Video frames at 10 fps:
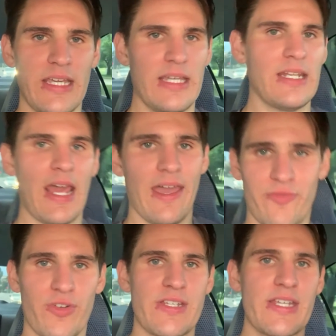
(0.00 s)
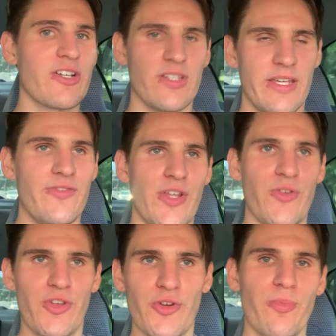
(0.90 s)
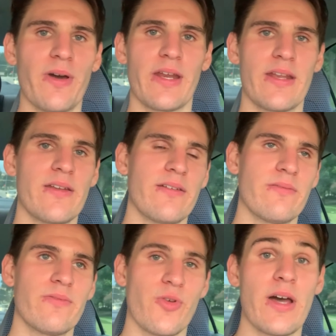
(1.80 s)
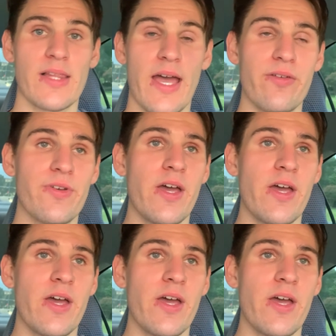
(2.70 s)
in every single lift you do, but in throughout life.